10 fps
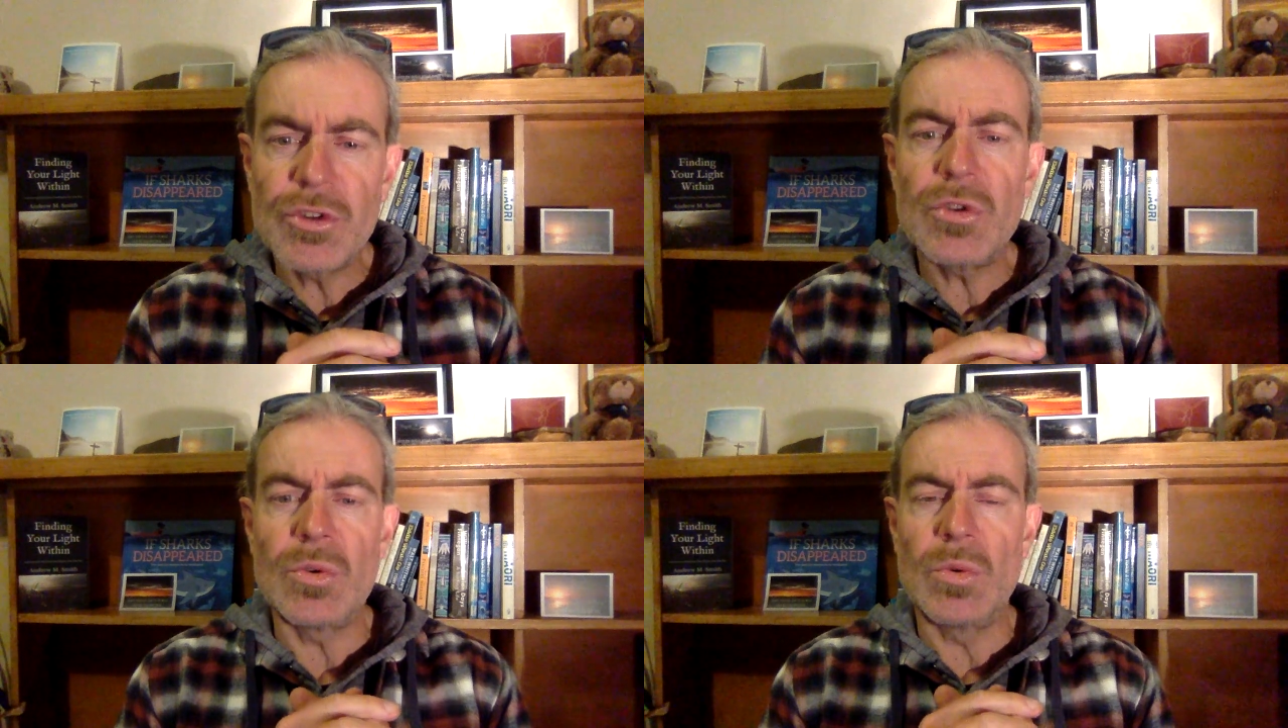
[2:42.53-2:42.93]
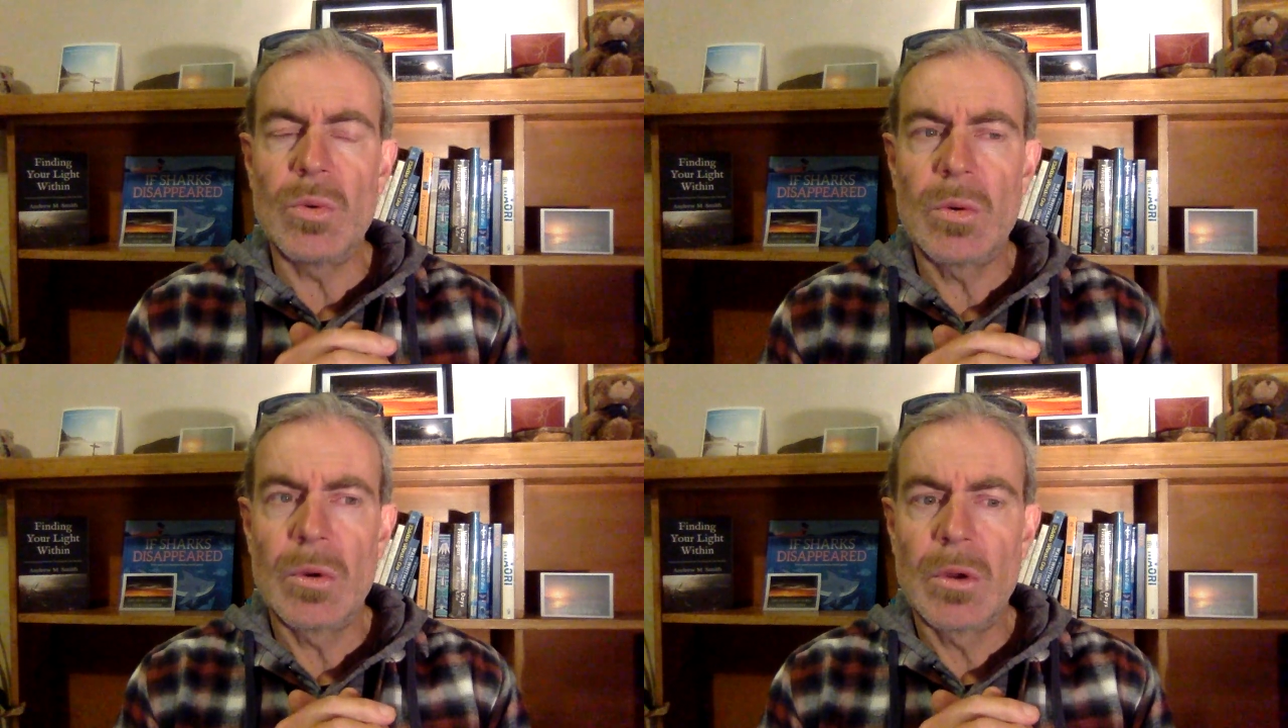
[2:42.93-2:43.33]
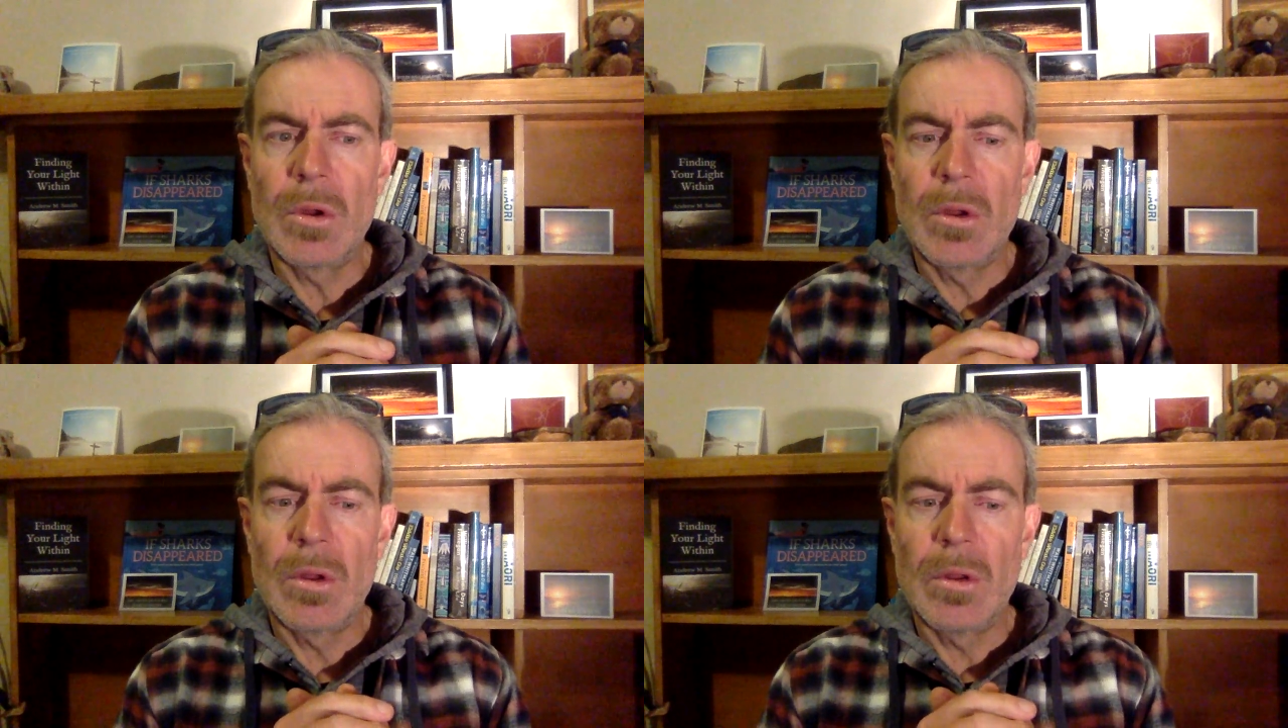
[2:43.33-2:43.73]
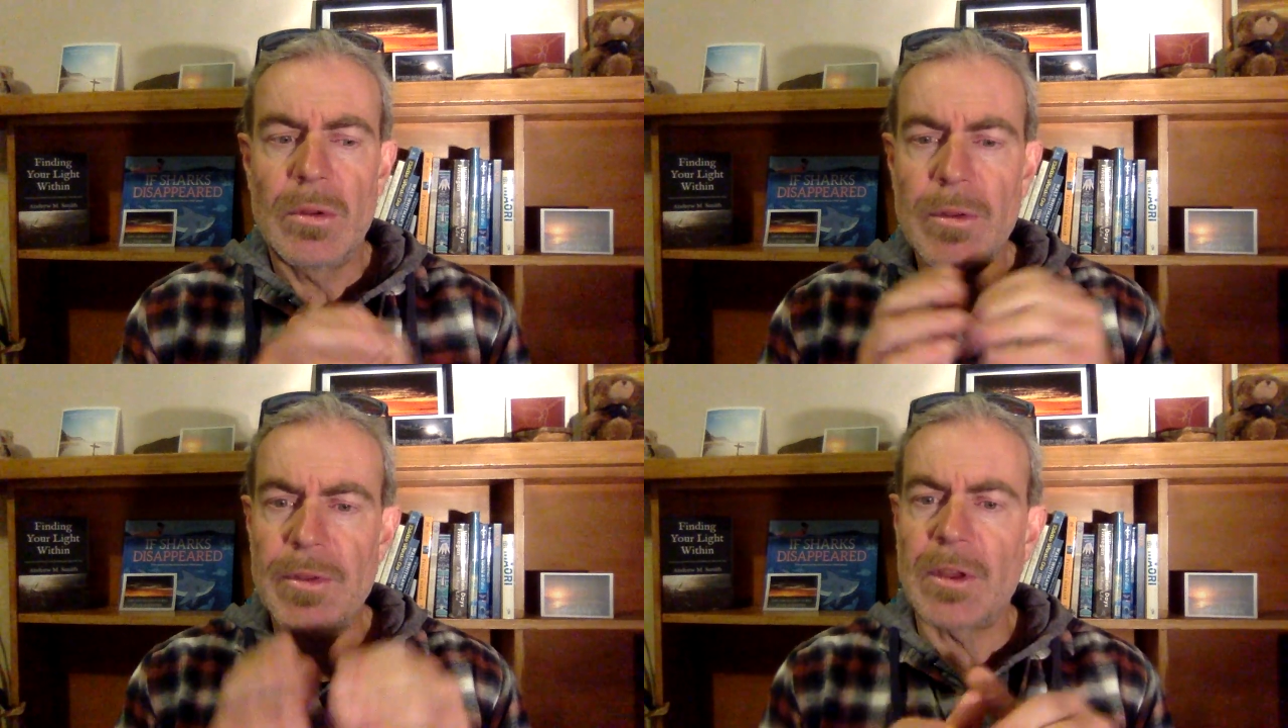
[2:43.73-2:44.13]
do
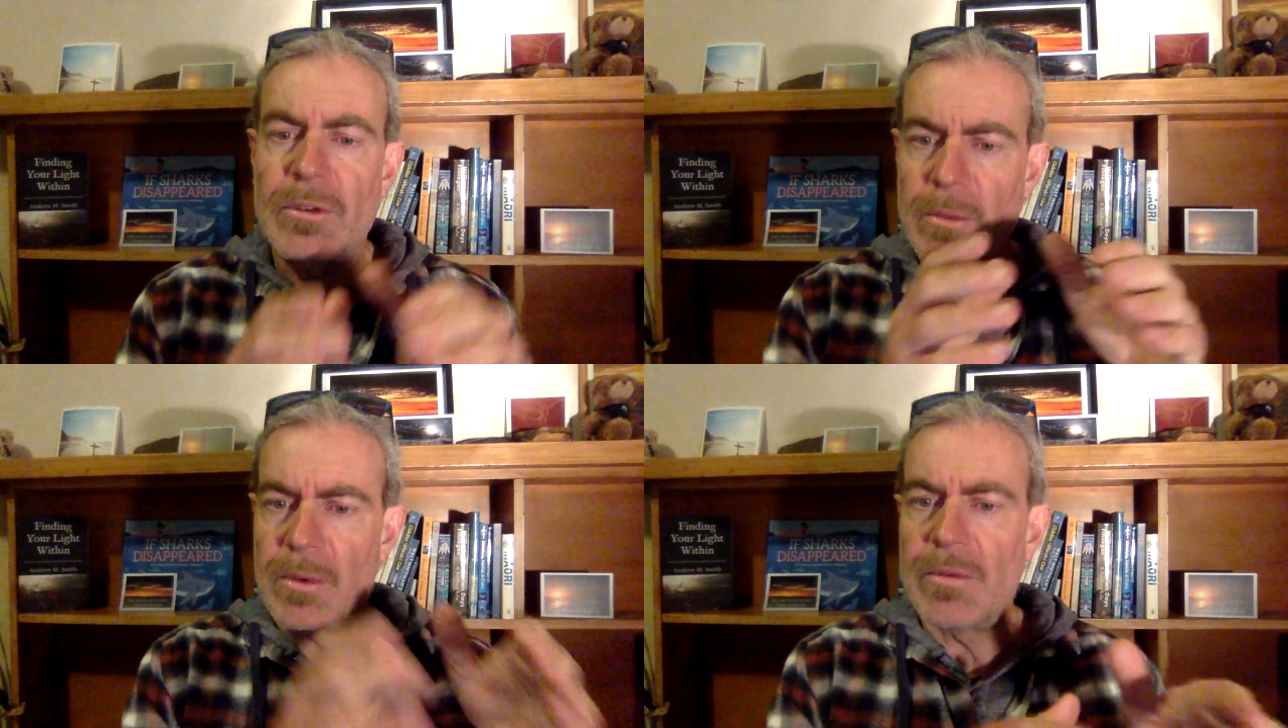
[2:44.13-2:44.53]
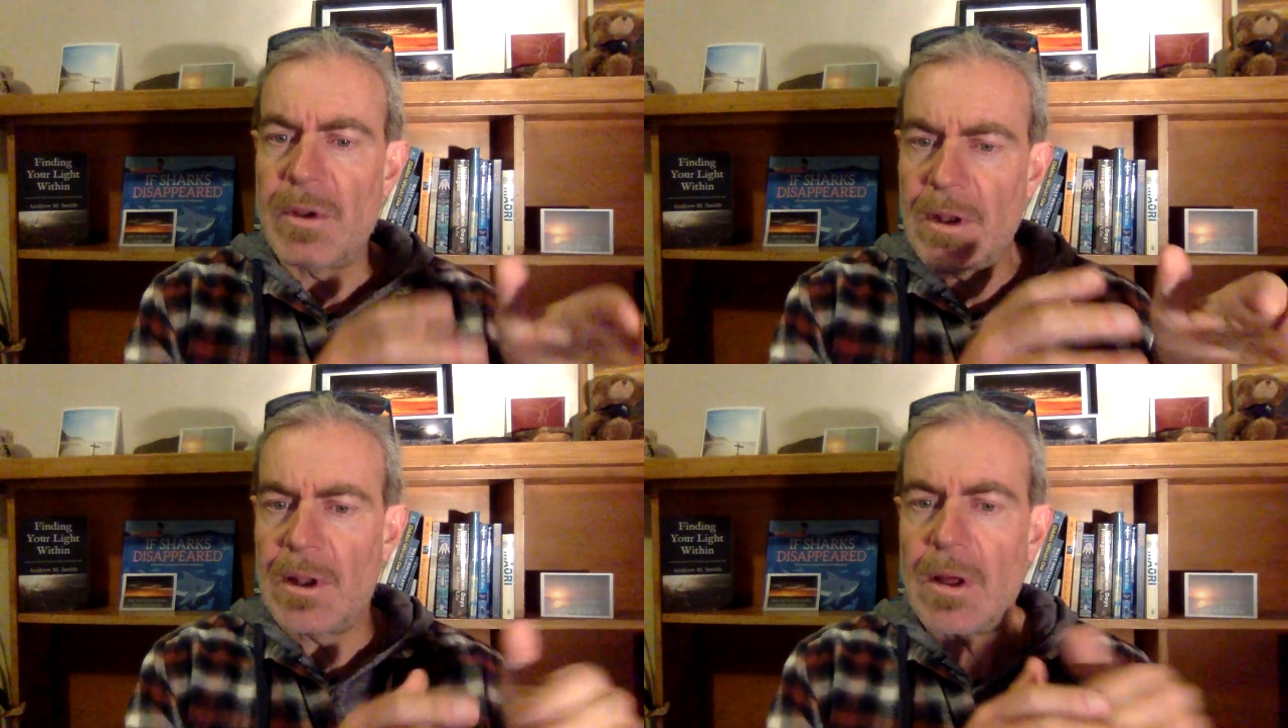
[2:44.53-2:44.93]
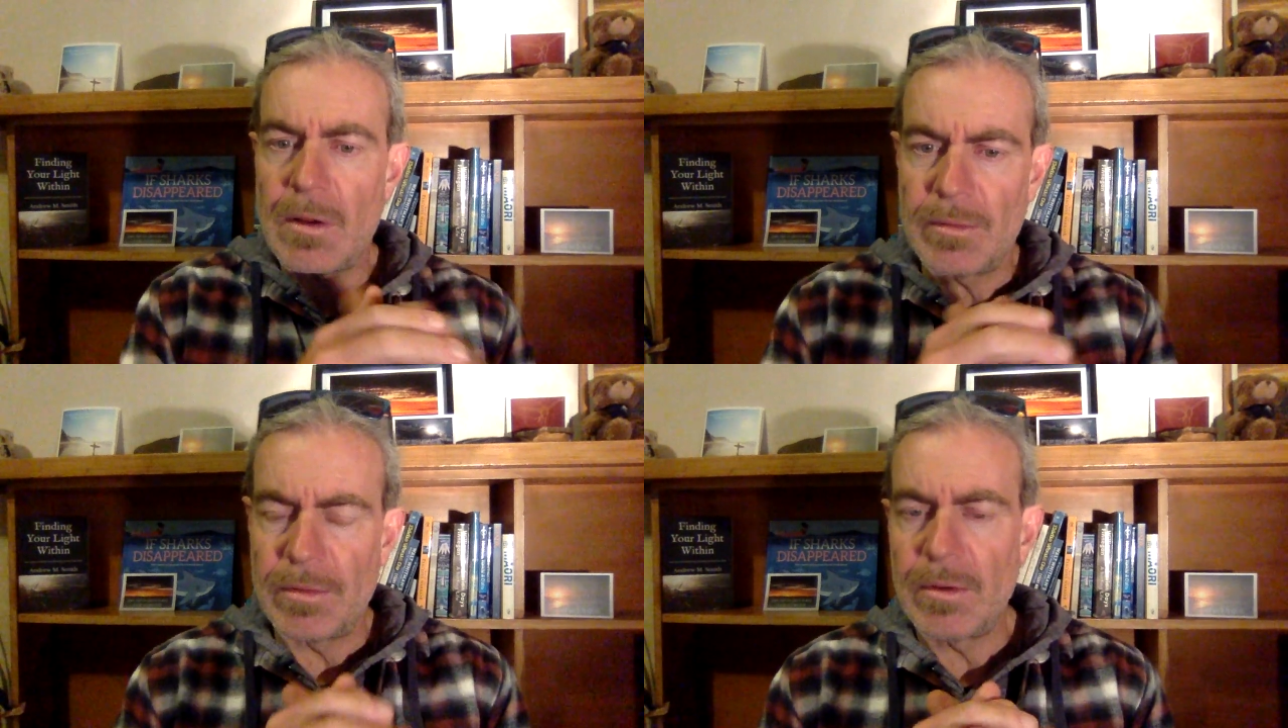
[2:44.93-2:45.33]
the things that we really love.